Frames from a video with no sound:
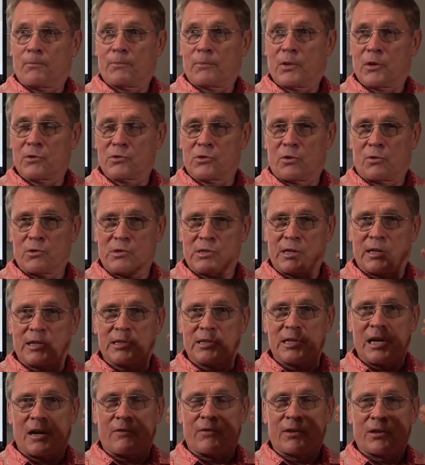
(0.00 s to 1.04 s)
There's no
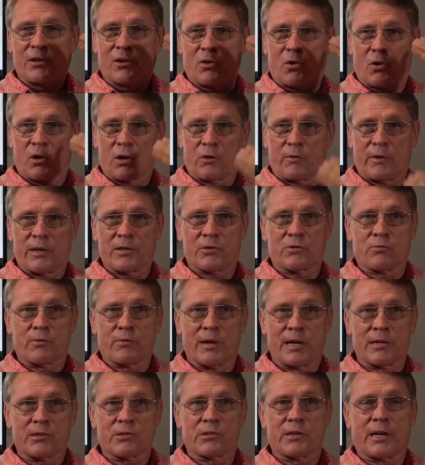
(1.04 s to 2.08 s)
sense having the quarter inch
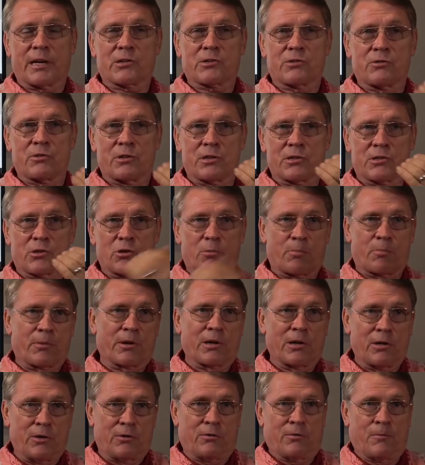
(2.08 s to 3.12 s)
wrench next to the super
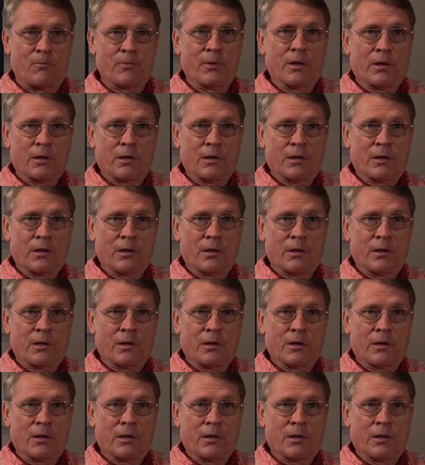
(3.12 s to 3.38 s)
glue.